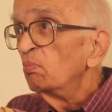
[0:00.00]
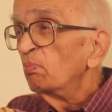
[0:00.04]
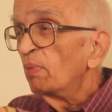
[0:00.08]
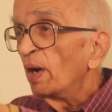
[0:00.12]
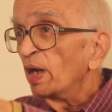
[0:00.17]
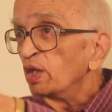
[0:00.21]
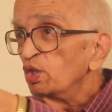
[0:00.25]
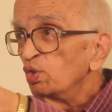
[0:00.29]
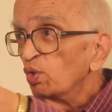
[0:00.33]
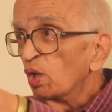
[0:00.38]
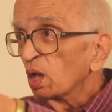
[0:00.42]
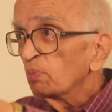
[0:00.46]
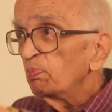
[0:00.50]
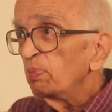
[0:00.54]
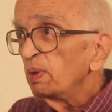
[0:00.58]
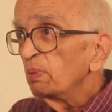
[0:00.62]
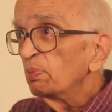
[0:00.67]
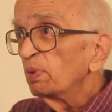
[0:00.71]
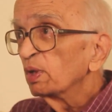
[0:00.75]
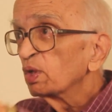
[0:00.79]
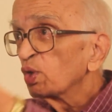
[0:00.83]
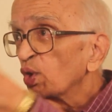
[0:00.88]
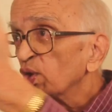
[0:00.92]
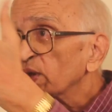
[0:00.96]
by your
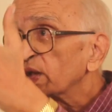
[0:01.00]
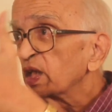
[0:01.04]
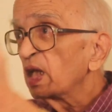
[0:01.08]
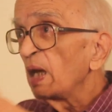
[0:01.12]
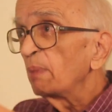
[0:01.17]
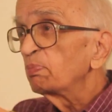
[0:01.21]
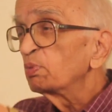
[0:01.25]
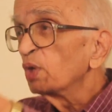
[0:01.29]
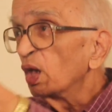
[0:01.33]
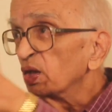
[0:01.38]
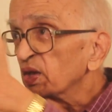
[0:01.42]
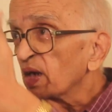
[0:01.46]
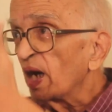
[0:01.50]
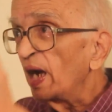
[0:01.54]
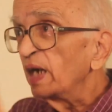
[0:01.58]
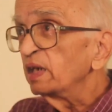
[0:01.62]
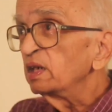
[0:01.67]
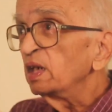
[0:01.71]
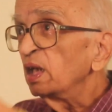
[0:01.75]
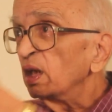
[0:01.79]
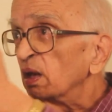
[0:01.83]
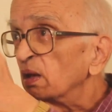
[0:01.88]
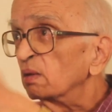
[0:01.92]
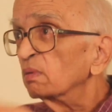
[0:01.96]
people kept on
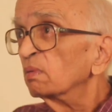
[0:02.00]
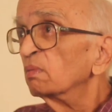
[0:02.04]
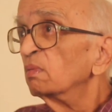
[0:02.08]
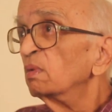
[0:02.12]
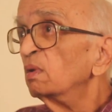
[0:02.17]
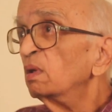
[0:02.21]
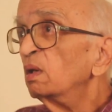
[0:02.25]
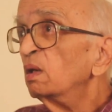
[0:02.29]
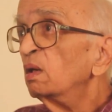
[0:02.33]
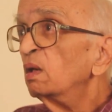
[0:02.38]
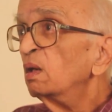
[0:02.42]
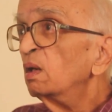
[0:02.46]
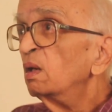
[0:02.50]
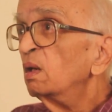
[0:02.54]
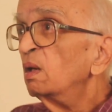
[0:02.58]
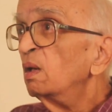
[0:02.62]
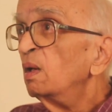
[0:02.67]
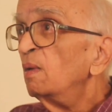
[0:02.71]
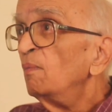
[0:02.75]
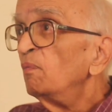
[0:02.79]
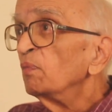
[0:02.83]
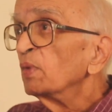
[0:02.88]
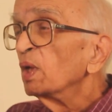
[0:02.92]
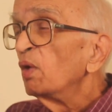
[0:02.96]
writing,
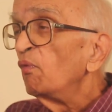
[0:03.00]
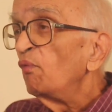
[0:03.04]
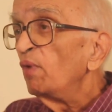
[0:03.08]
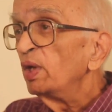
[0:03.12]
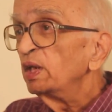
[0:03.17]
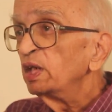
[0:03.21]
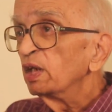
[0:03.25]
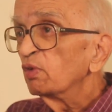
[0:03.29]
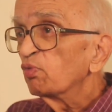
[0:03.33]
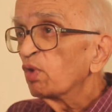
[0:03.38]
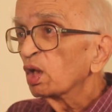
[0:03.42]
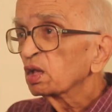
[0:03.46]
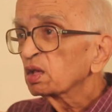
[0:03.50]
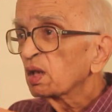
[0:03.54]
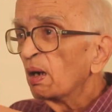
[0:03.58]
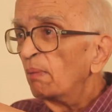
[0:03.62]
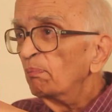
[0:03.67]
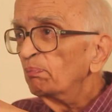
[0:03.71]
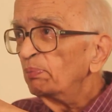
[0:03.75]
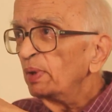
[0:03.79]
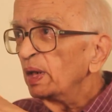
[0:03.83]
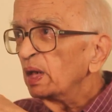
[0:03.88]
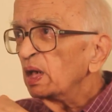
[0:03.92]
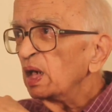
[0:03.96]
when it was
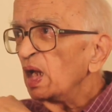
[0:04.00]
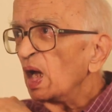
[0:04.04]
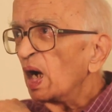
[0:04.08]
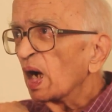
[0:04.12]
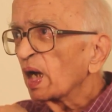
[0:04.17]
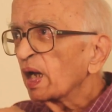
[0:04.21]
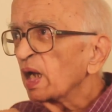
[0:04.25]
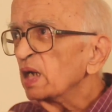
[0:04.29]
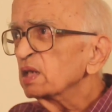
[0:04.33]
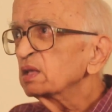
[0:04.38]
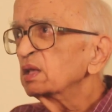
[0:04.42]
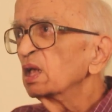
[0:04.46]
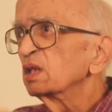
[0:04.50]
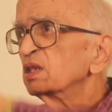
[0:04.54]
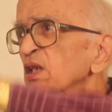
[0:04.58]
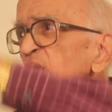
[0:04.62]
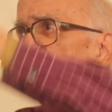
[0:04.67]
completely against the